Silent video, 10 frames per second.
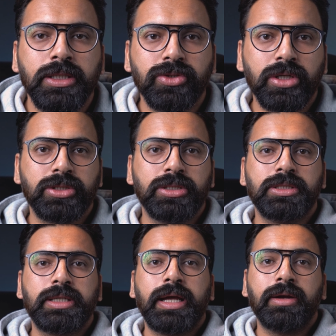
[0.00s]

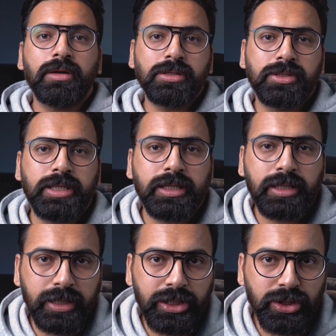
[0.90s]
Instructors can also set
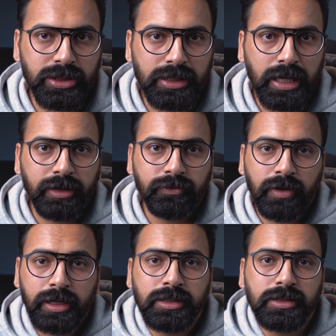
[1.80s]
conditions like
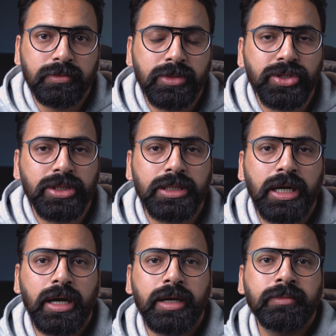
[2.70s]
final submission
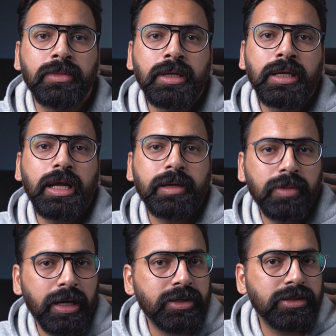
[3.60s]
time, like
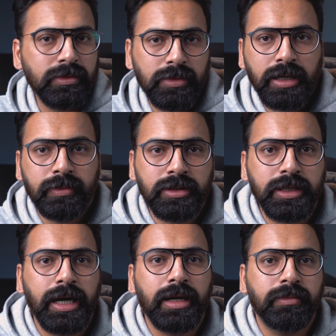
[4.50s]
plagiarism limit,
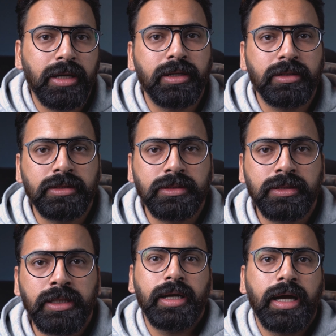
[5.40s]
and many
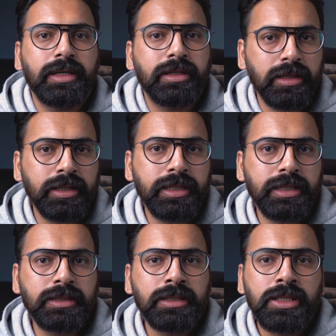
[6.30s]
others. And
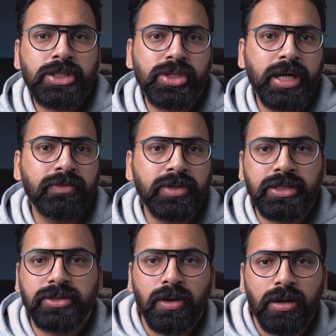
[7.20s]
Turnitin save
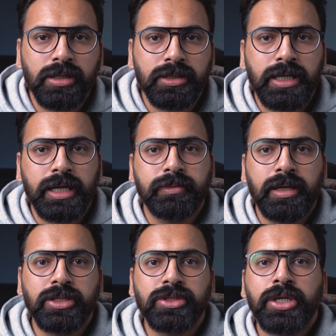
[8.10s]
these all
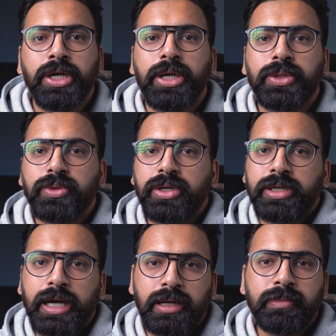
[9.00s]
assignments into their
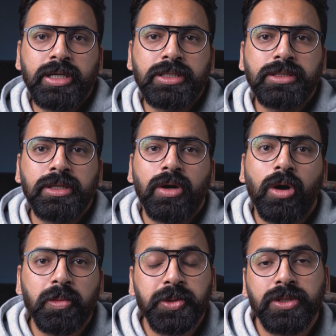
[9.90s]
database,
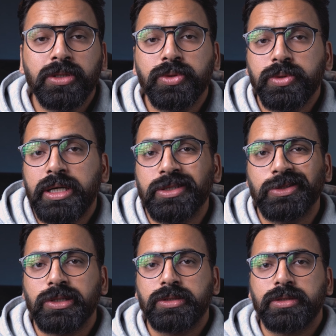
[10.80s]
optional to the
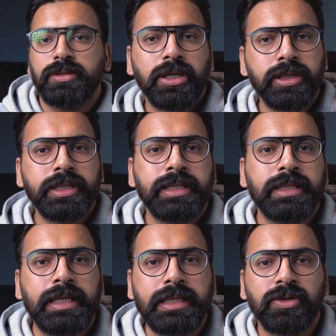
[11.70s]
instructor.
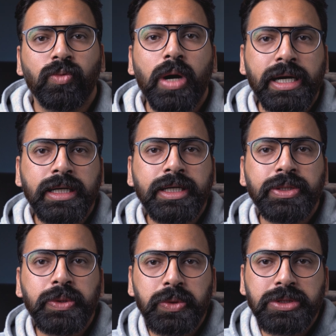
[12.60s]
Turnitin is a widely
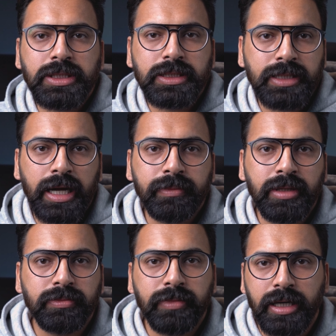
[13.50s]
used
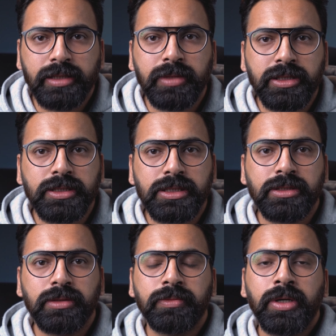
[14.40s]
assignment management
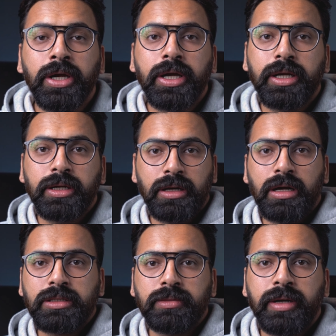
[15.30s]
system in
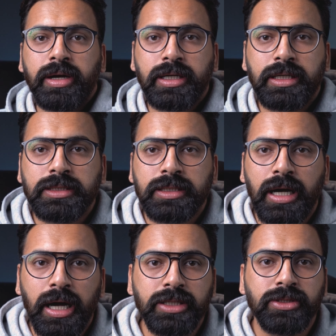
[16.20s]
North America's
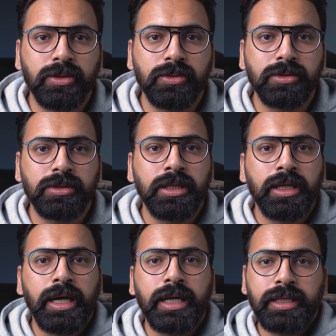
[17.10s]
high schools,
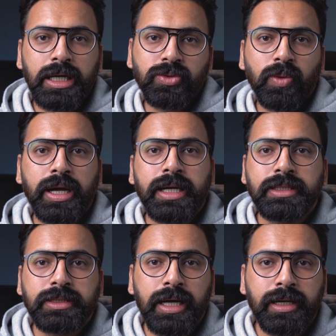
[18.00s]
and that's why
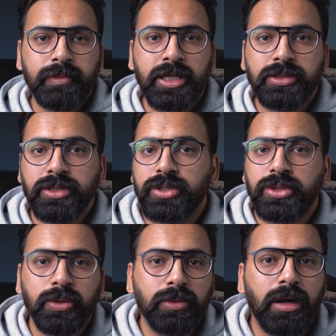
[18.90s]
its database is
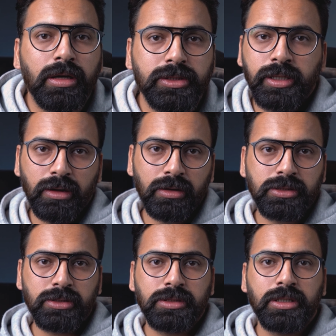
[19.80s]
too large. They
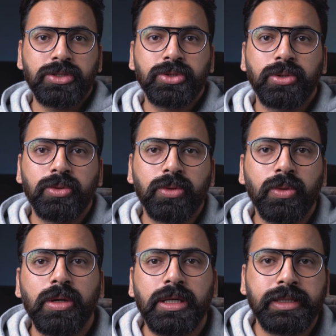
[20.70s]
also search through
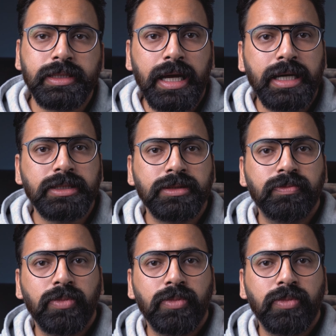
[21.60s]
Google indexed,